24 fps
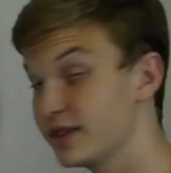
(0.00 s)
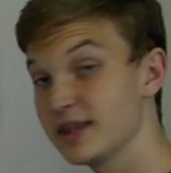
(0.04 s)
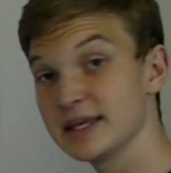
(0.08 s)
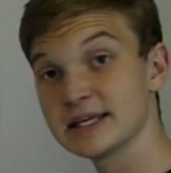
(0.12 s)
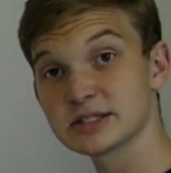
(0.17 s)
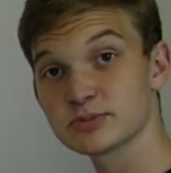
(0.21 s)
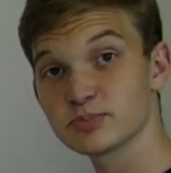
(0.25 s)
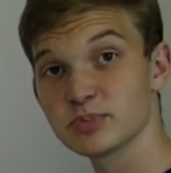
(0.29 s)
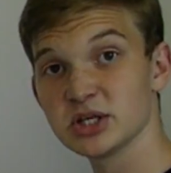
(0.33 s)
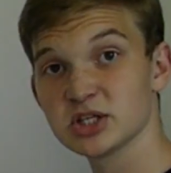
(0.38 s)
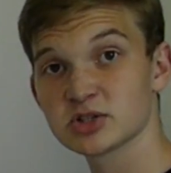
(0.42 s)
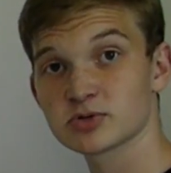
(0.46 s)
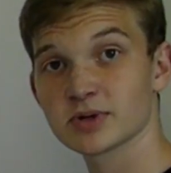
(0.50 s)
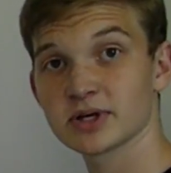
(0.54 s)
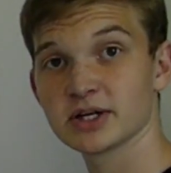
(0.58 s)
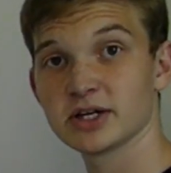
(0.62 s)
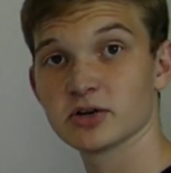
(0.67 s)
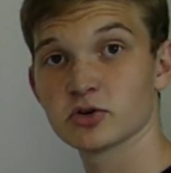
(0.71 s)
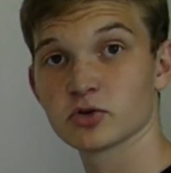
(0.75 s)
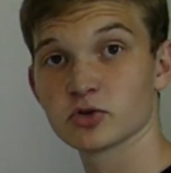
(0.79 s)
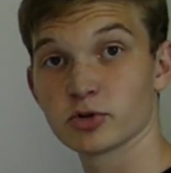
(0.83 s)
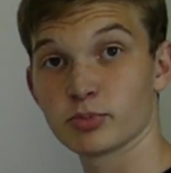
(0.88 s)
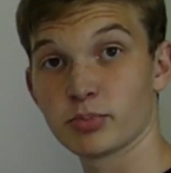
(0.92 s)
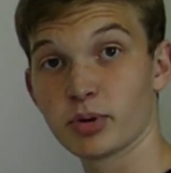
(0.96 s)
This piece right
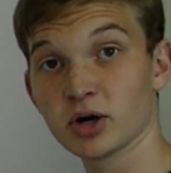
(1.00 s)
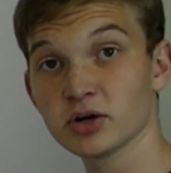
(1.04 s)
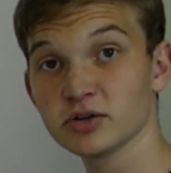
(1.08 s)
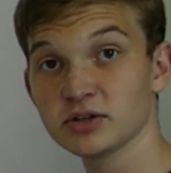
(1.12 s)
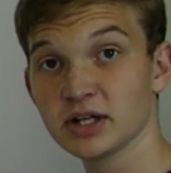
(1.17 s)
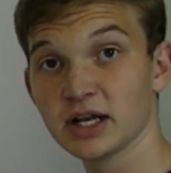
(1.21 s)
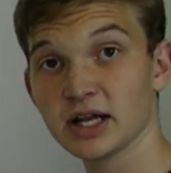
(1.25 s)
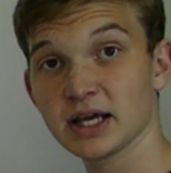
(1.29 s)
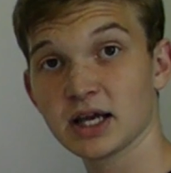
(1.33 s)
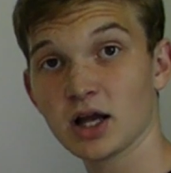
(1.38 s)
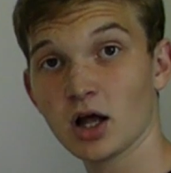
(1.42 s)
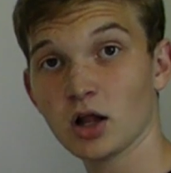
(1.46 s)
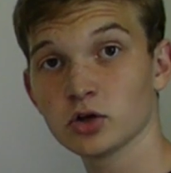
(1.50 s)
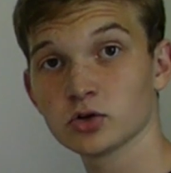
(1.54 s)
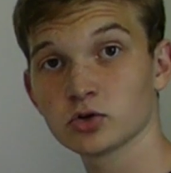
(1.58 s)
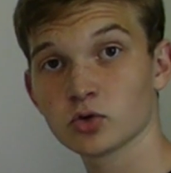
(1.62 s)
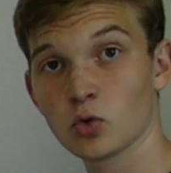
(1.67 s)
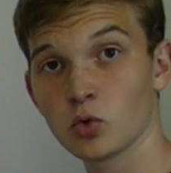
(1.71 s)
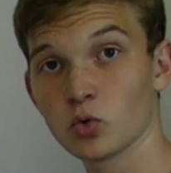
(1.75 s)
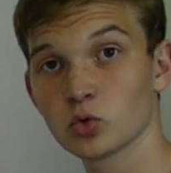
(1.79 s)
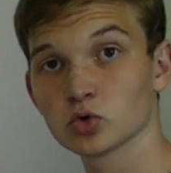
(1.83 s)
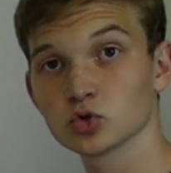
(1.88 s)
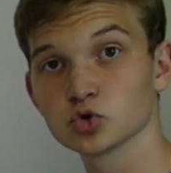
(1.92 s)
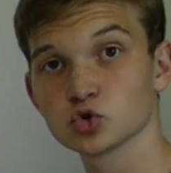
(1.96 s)
here, the part that I colored
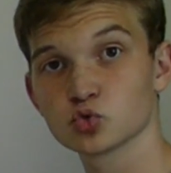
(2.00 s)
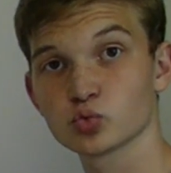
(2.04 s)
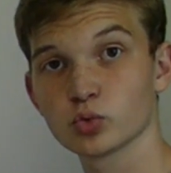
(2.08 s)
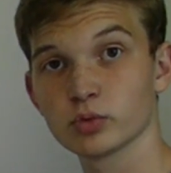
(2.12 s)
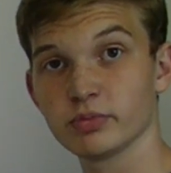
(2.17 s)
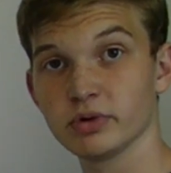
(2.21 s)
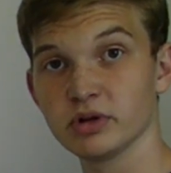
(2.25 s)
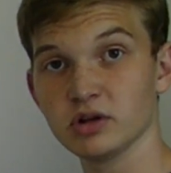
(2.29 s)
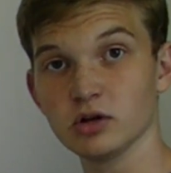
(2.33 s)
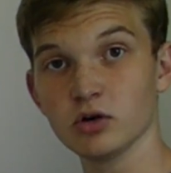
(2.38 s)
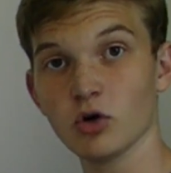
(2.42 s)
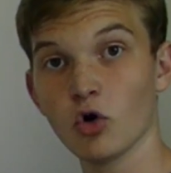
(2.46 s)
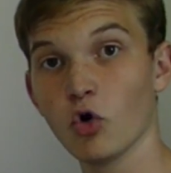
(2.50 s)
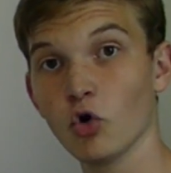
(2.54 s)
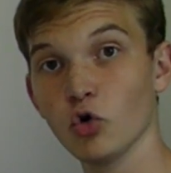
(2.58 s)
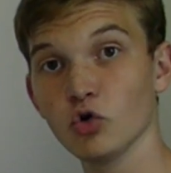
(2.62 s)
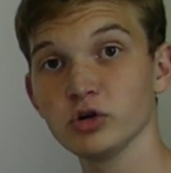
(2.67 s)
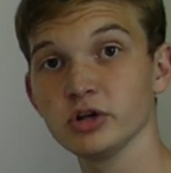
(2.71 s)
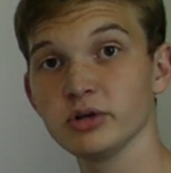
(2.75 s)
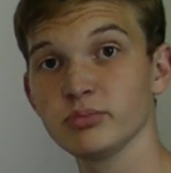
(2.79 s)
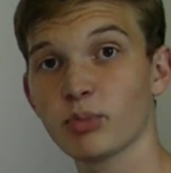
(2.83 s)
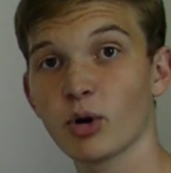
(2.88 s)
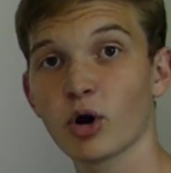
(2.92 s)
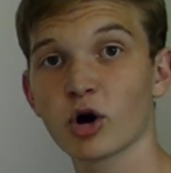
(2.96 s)
orange, would be the
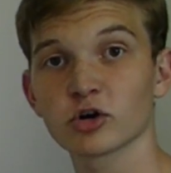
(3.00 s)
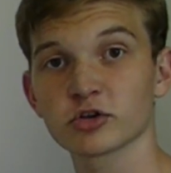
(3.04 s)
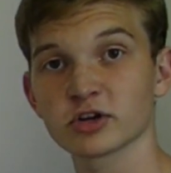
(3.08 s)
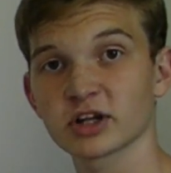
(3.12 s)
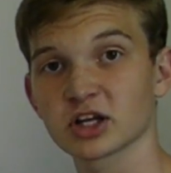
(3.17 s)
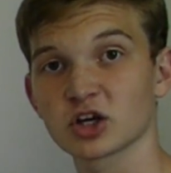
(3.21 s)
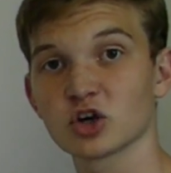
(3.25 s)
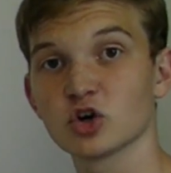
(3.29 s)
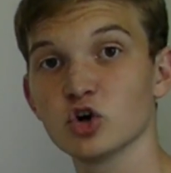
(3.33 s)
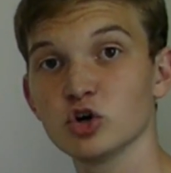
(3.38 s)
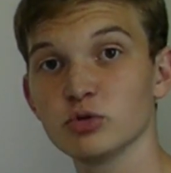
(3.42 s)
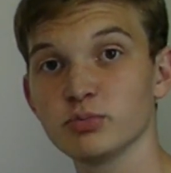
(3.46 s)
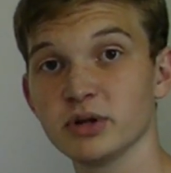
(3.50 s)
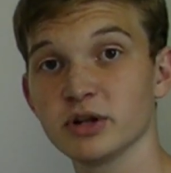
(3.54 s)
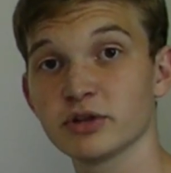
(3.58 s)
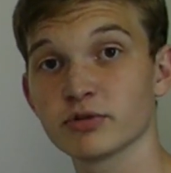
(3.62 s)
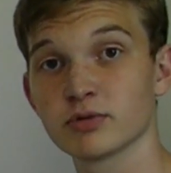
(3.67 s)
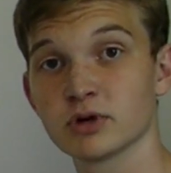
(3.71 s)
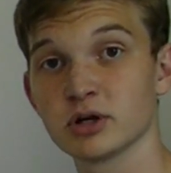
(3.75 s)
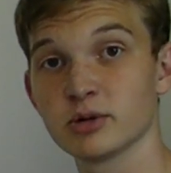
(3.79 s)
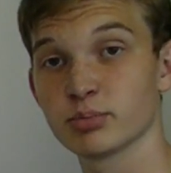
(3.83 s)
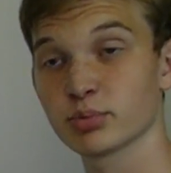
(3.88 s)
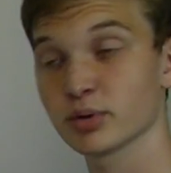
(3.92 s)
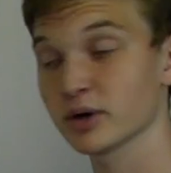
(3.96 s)
only part that could be
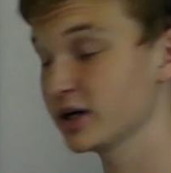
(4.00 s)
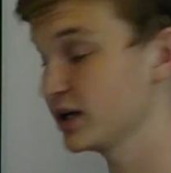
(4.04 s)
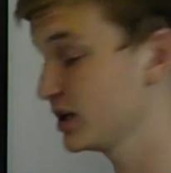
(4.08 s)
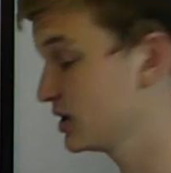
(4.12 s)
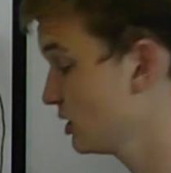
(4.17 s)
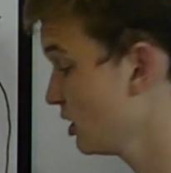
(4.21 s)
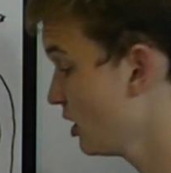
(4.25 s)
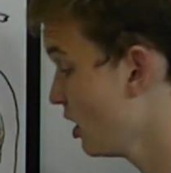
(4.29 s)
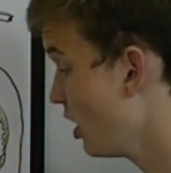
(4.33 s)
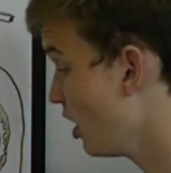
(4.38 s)
3D printed.